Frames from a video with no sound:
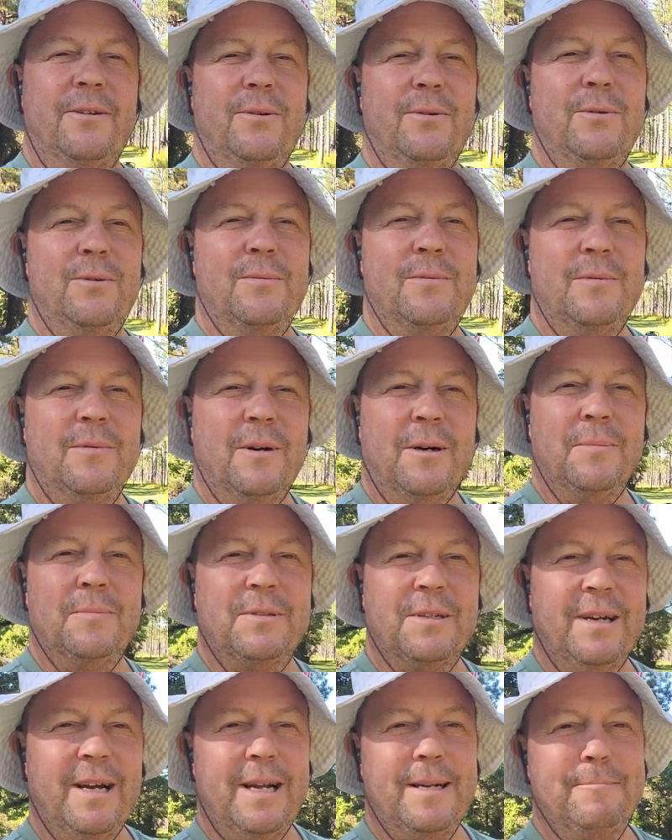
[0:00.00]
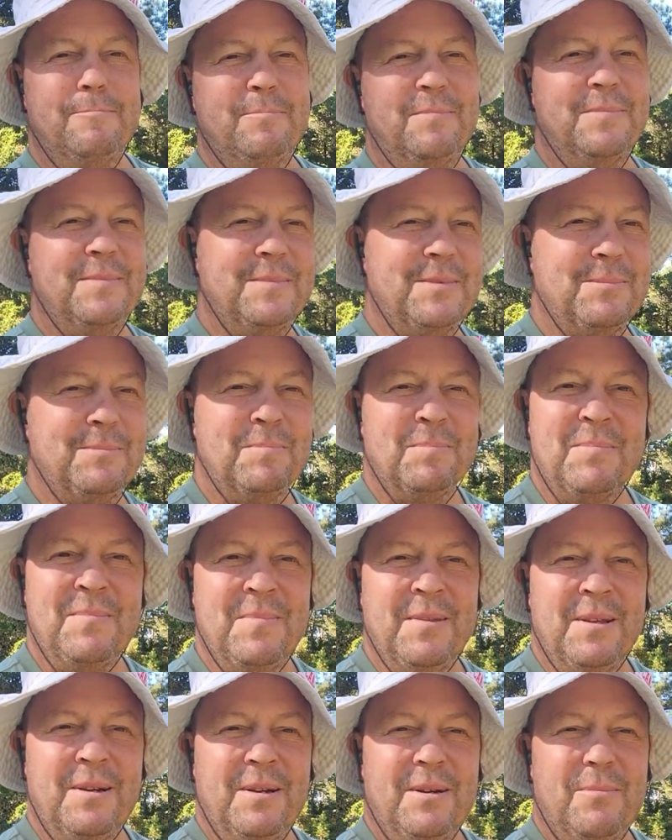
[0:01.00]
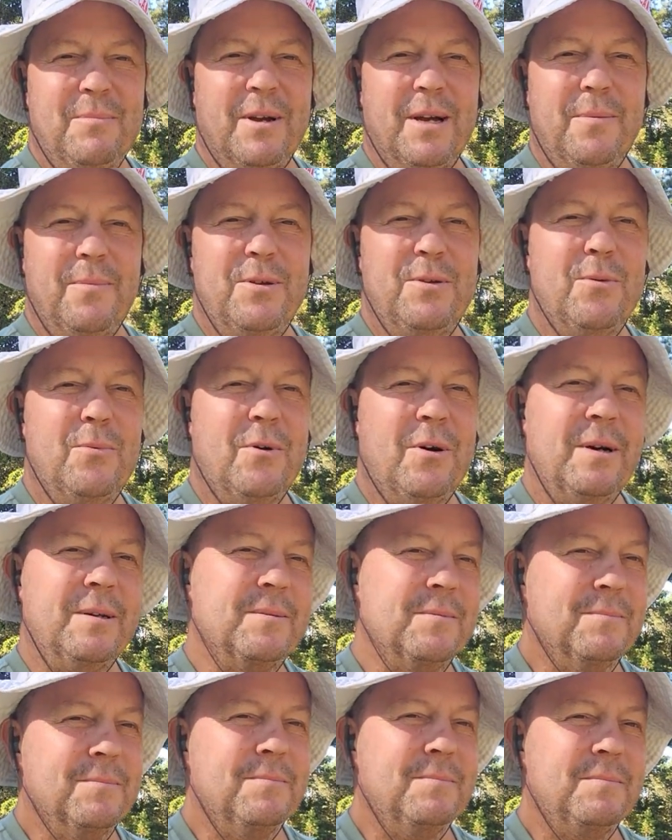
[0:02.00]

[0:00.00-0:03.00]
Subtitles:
you uptight, maybe you want,